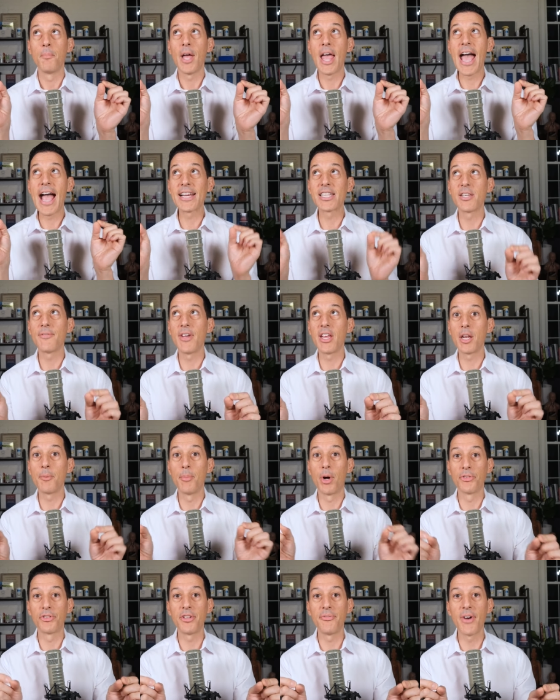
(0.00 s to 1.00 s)
Activated
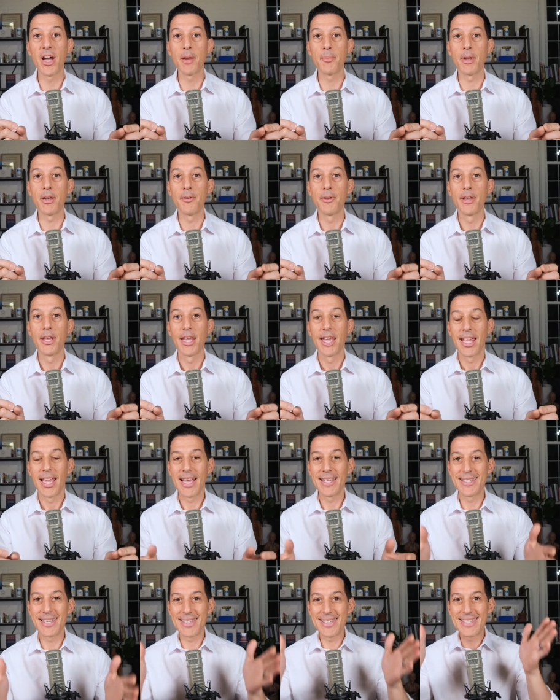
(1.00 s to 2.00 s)
Multivitamin.
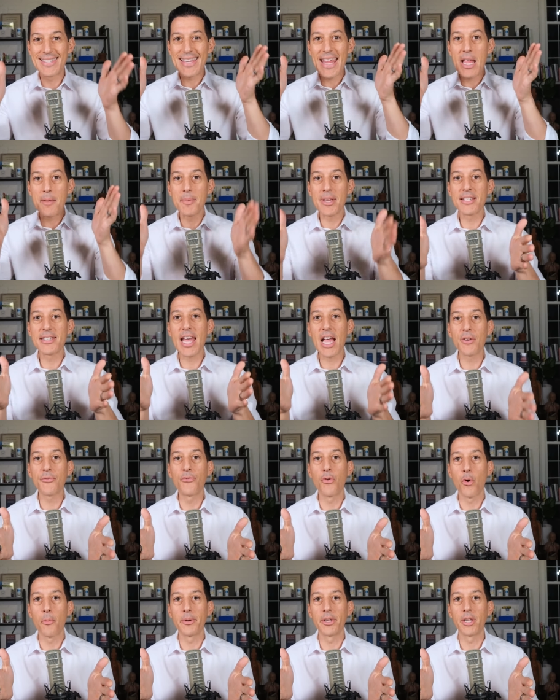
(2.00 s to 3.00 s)
It's the same exact
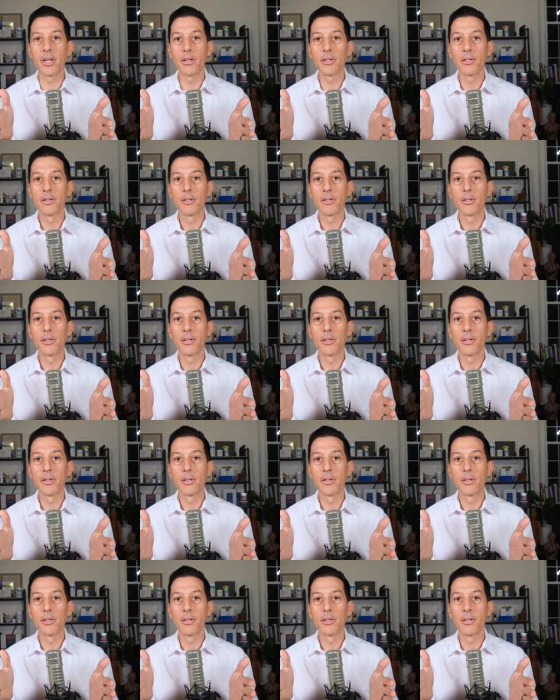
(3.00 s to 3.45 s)
formula